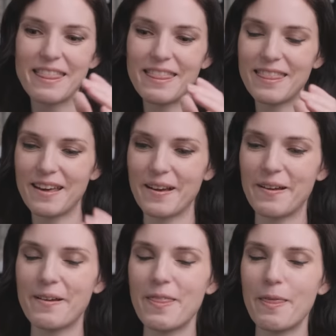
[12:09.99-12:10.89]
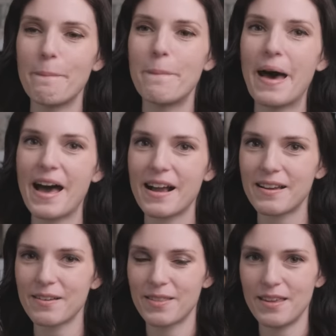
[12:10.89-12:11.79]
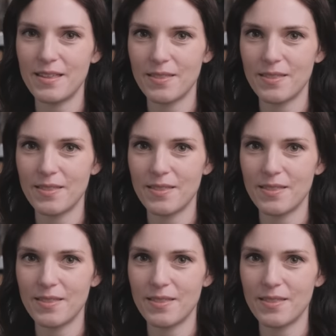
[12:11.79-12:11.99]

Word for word: the, the back, the,